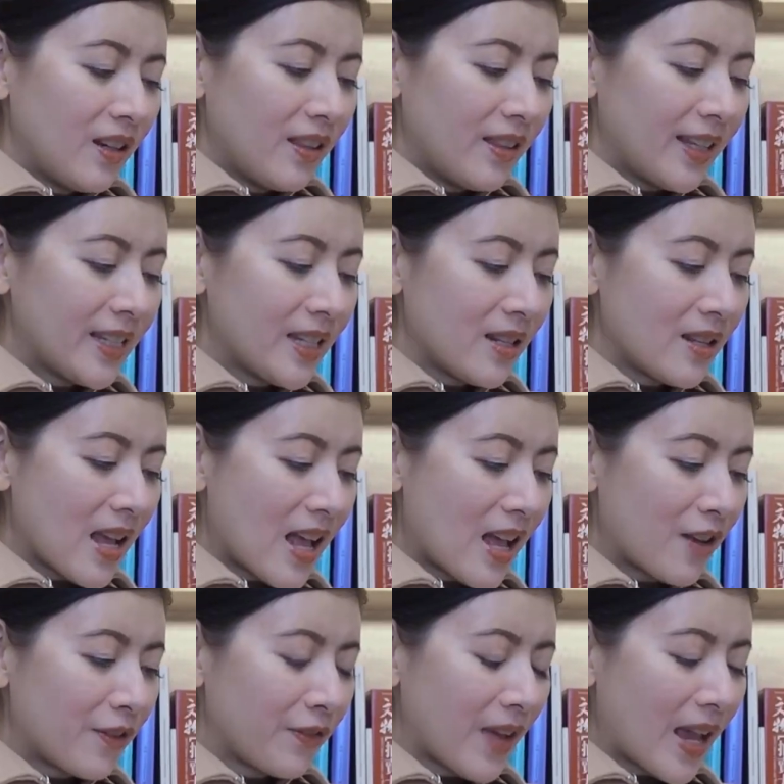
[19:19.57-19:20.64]
They didn't
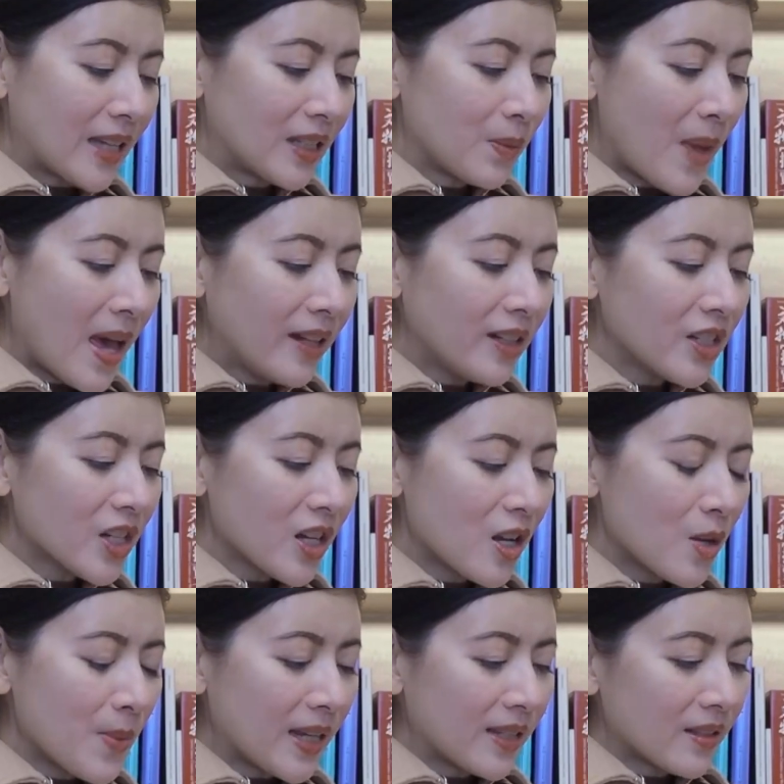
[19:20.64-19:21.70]
have as bad a
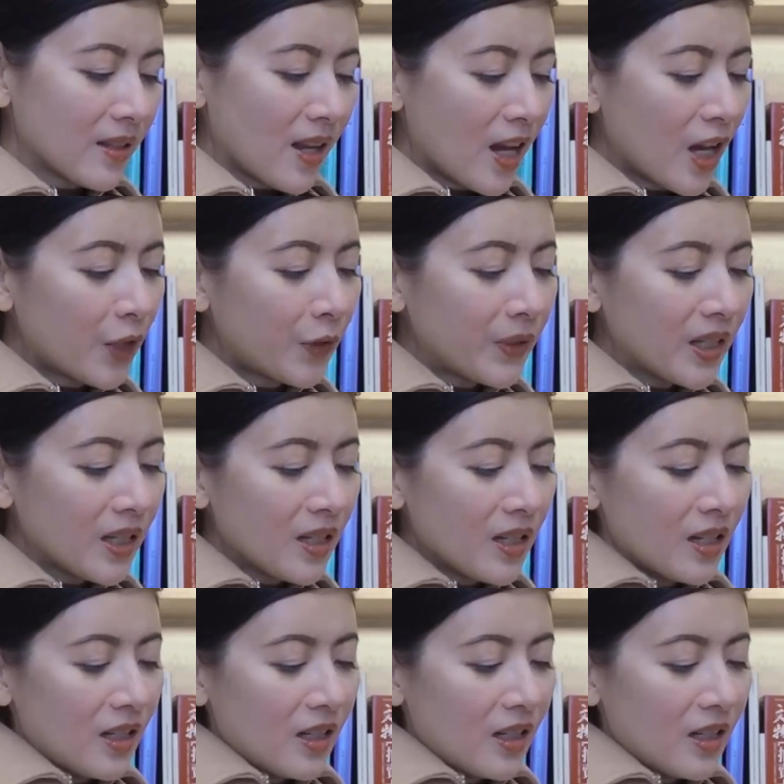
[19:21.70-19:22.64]
time as Harry,